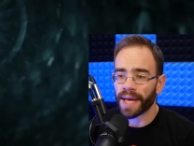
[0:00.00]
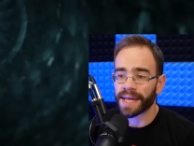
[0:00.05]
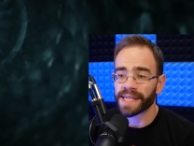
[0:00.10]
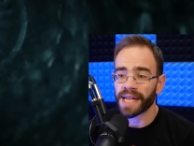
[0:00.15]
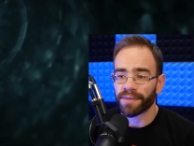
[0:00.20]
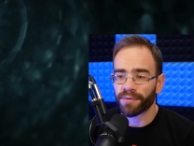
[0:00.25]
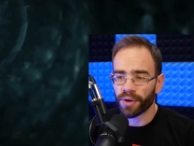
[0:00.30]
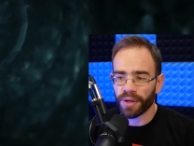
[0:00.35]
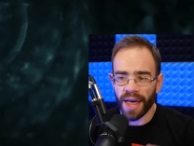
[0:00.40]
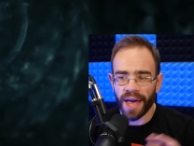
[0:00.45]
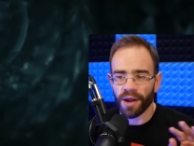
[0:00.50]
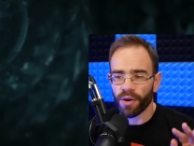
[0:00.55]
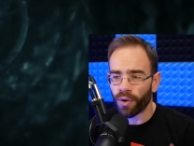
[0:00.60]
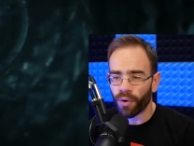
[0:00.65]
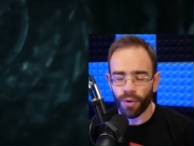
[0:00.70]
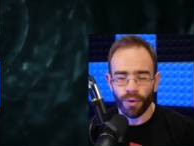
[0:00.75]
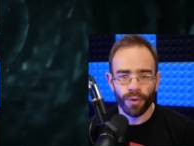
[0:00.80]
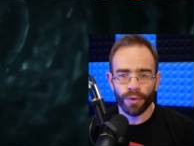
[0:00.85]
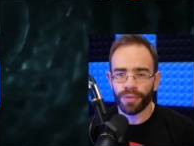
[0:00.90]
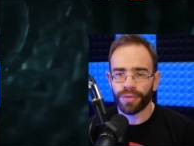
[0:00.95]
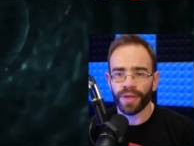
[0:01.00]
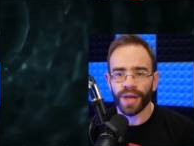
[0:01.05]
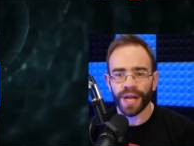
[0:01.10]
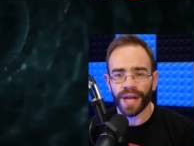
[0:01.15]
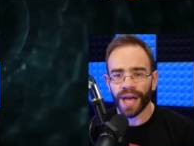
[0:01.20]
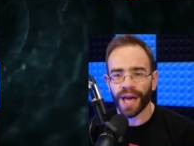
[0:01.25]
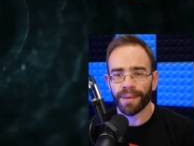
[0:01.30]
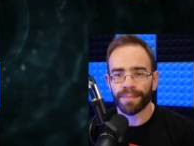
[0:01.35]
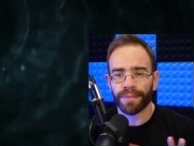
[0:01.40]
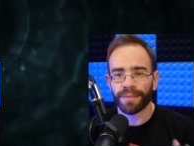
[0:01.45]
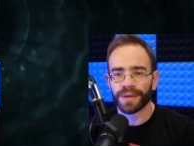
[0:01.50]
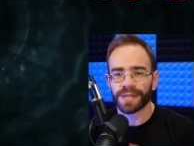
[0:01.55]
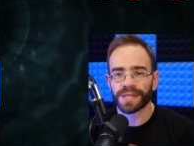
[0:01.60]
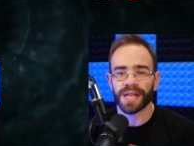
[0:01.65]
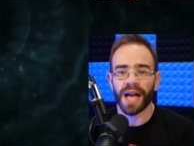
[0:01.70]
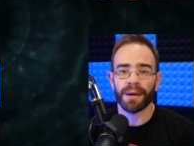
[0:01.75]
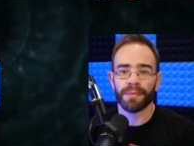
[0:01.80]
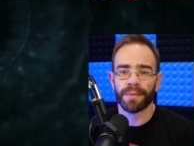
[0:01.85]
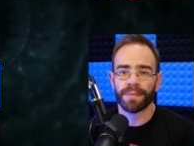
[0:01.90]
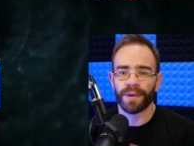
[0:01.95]
as after that whole thing happened with
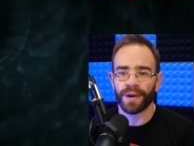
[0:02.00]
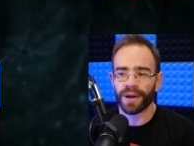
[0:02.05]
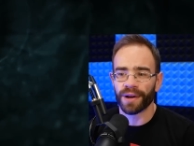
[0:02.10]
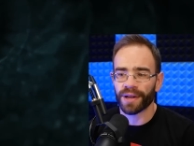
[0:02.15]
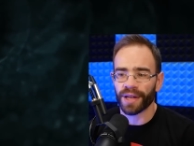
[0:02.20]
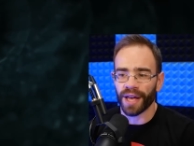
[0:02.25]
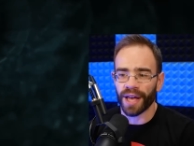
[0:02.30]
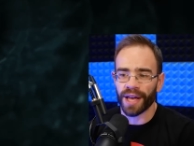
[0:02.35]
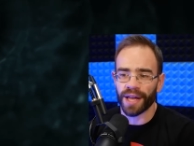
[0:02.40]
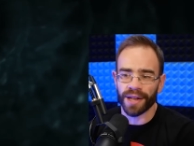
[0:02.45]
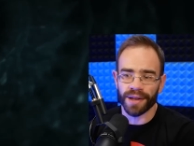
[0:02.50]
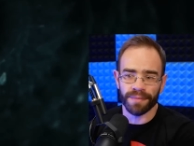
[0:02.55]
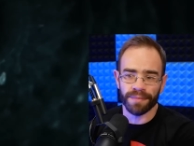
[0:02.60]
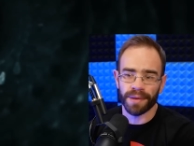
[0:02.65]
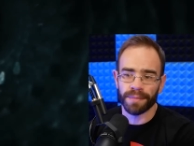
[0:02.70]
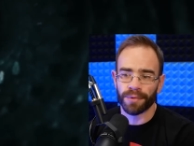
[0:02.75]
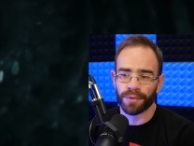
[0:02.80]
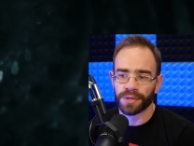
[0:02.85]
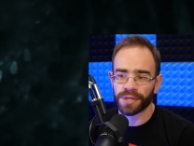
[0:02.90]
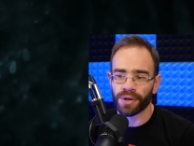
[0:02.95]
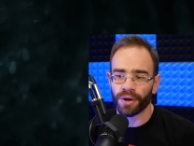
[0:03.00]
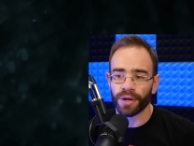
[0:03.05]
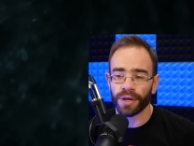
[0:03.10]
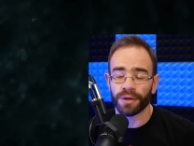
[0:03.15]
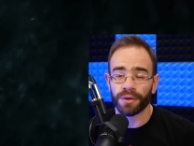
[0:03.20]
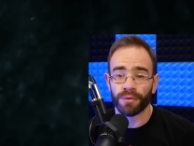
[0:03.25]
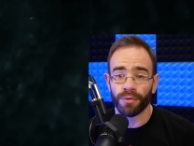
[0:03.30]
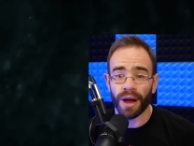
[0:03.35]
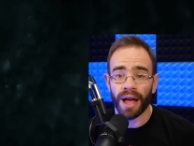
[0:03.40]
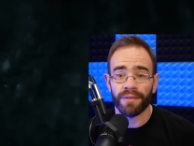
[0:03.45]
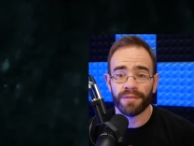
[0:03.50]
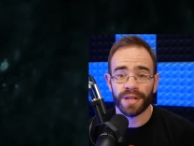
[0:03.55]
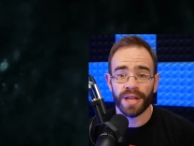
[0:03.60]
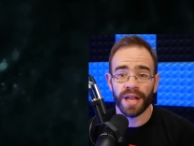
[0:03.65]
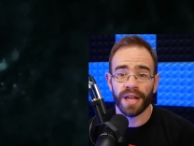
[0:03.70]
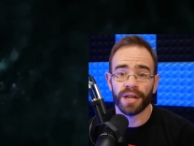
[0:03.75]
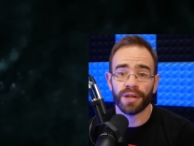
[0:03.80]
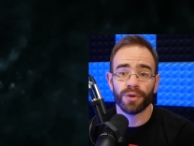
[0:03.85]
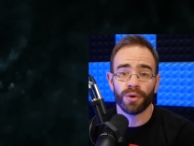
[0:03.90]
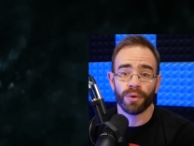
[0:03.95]
Cyberpunk and people started
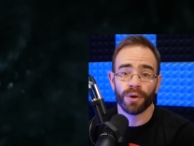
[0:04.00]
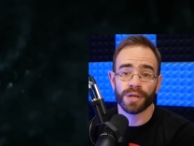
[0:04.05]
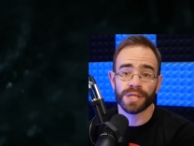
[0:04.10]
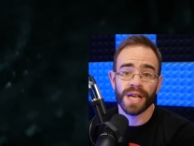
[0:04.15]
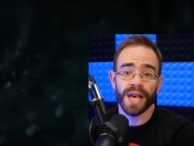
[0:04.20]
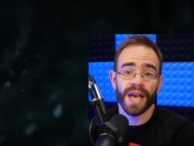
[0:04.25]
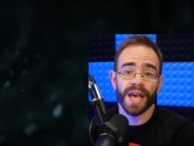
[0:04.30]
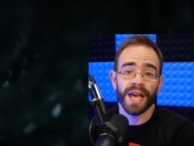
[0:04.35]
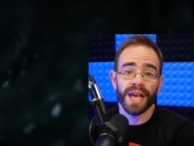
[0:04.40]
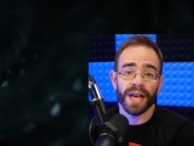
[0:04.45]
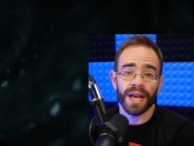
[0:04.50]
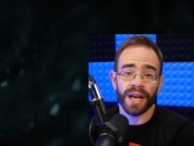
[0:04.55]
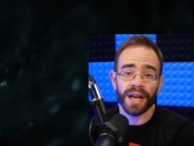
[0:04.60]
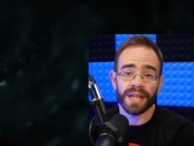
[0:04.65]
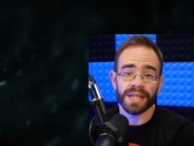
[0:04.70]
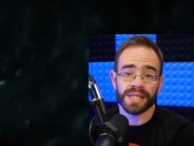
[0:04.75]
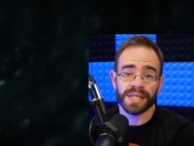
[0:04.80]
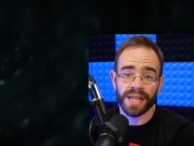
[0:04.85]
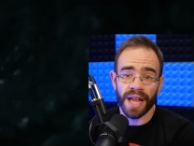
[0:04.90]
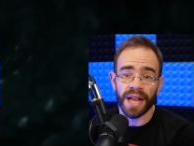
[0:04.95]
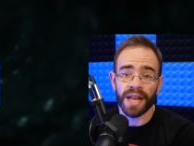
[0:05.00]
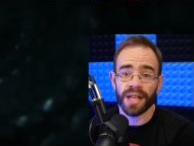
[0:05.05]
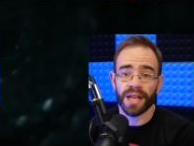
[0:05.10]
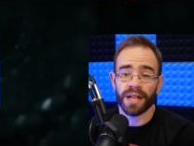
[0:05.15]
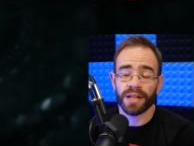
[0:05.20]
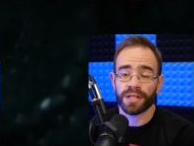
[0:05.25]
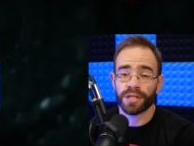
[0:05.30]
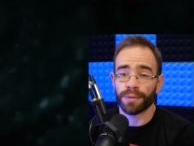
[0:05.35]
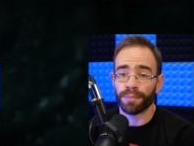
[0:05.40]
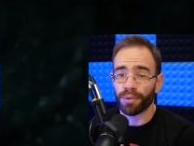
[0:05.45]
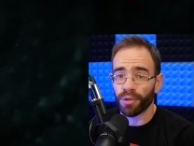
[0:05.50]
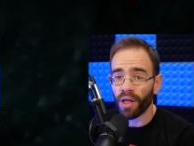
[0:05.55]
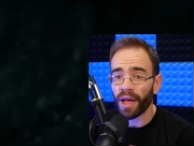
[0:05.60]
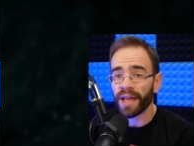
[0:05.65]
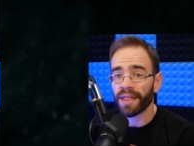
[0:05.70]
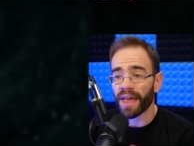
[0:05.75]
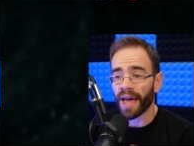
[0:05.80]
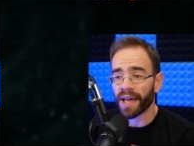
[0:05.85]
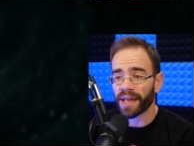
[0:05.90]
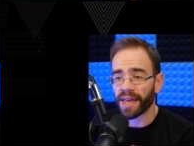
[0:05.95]
gravitating towards uh, Stadia to
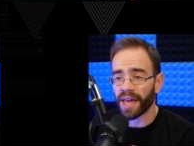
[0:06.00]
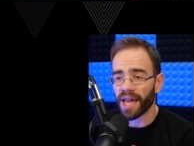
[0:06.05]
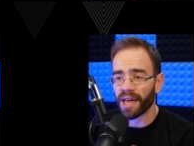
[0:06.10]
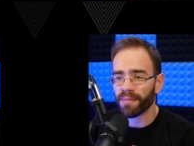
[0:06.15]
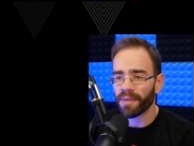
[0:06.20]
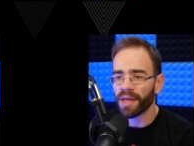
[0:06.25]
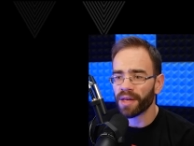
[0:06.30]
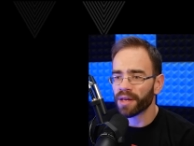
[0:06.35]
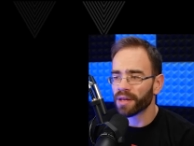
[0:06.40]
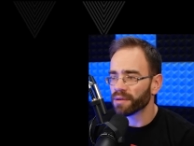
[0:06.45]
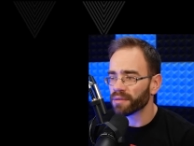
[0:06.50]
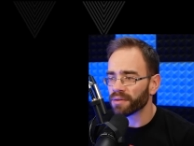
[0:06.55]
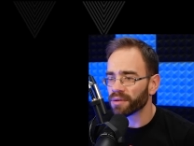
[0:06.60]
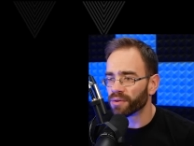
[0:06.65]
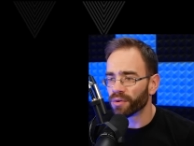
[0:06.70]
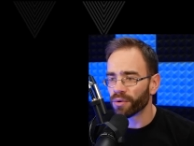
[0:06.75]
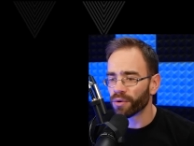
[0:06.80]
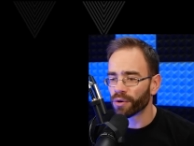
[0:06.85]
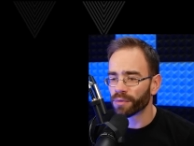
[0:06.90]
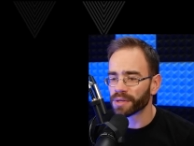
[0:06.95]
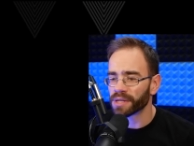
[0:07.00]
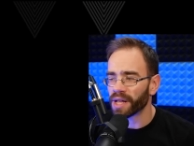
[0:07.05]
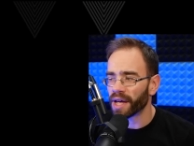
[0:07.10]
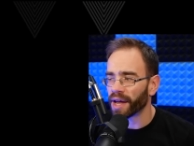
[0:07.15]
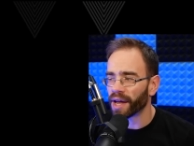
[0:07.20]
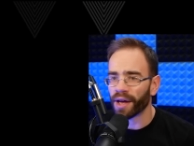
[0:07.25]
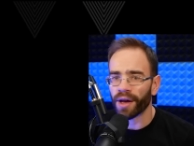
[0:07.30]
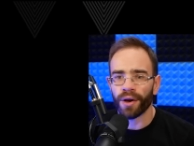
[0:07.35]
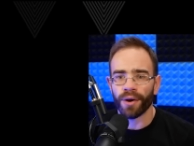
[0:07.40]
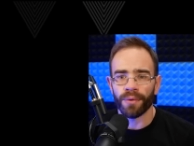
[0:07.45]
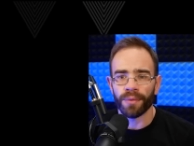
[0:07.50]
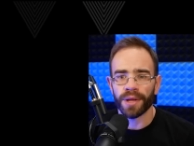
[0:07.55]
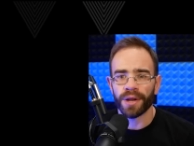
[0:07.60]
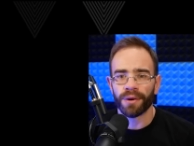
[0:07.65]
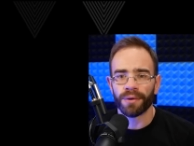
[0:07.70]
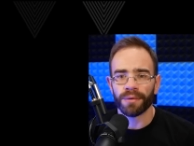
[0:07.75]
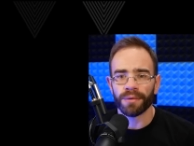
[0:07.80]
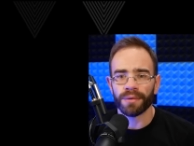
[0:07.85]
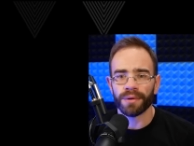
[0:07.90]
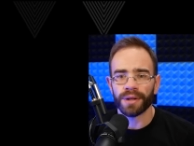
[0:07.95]
play that game, Google was like, oh, we
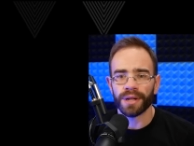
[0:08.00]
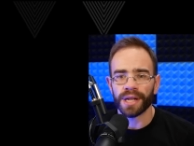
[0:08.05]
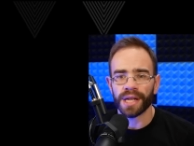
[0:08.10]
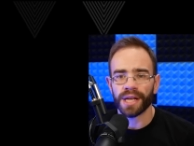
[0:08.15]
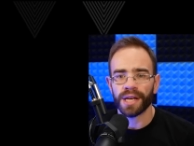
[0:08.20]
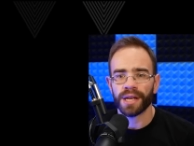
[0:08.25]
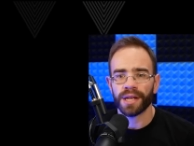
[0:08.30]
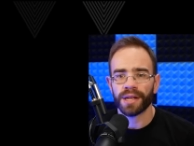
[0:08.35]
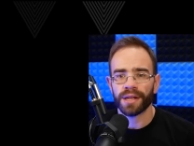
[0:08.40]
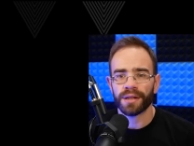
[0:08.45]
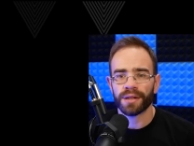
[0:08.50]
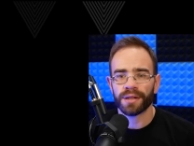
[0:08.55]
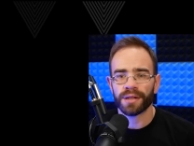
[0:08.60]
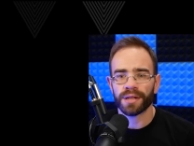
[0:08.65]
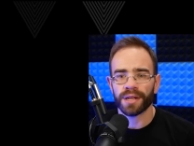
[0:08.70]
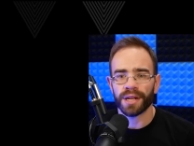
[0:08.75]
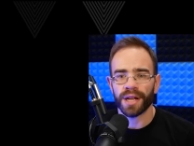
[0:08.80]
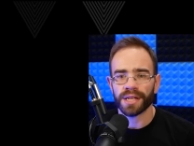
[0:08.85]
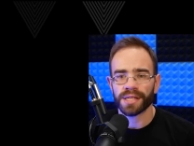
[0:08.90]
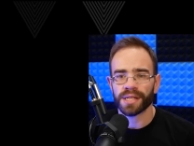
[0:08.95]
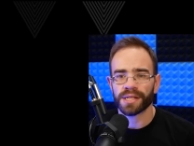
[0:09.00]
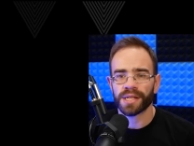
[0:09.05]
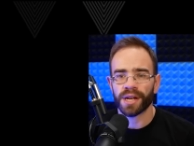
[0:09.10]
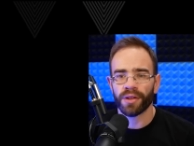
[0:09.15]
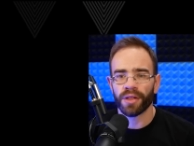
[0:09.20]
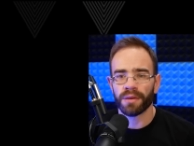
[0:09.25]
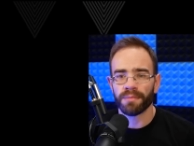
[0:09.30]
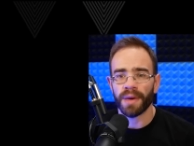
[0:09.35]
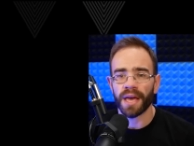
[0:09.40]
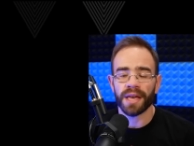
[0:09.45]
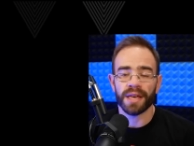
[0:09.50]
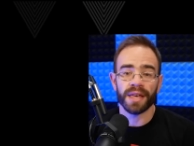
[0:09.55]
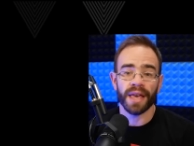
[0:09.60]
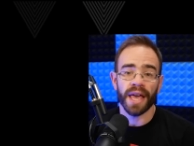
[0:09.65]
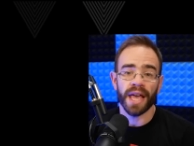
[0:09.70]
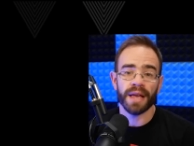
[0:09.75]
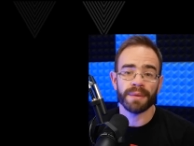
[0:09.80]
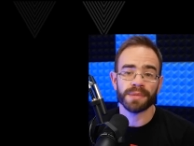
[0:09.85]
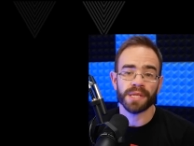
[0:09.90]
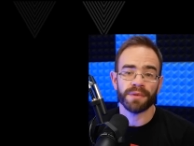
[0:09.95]
don't need to necessarily make
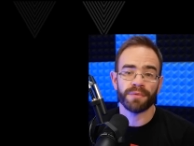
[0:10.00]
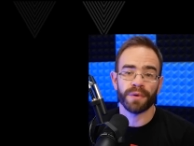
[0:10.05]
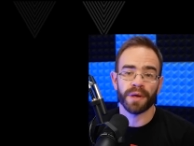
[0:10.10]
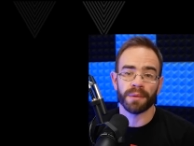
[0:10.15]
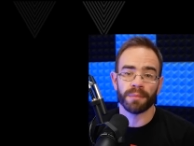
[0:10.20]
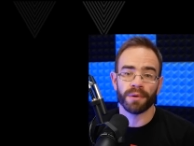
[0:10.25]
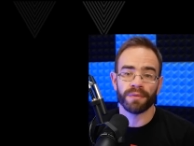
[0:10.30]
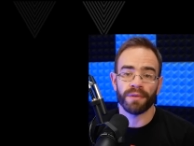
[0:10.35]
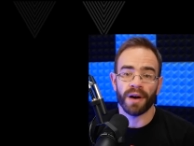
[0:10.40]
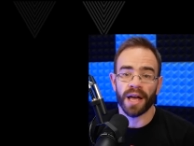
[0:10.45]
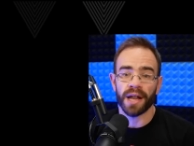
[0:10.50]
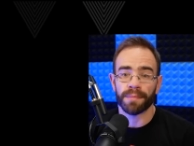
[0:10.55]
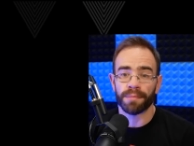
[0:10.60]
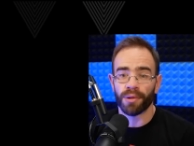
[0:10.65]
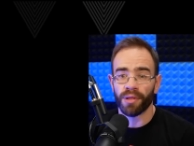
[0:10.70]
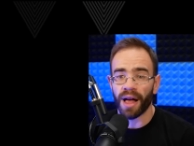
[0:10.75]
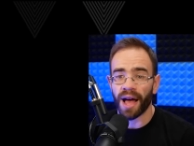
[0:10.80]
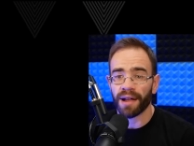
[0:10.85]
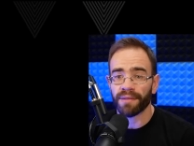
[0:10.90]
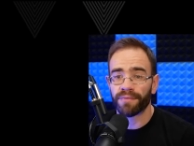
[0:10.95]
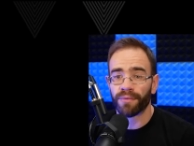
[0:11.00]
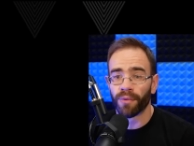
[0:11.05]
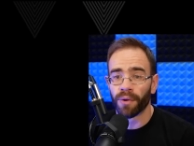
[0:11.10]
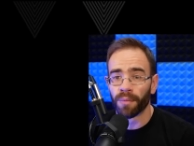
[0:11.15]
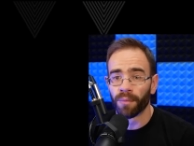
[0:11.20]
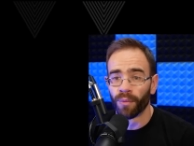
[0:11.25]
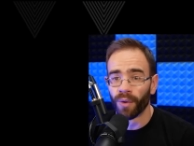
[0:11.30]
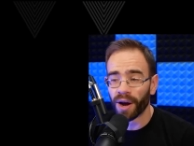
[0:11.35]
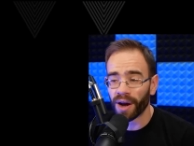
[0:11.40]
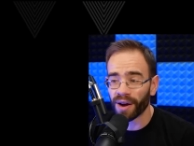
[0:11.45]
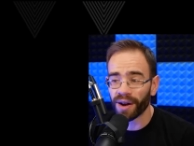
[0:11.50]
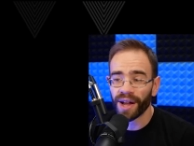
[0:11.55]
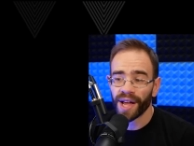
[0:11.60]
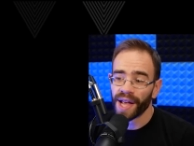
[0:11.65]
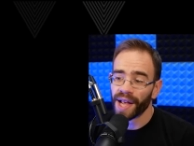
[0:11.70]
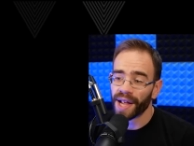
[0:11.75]
games if we can provide a platform where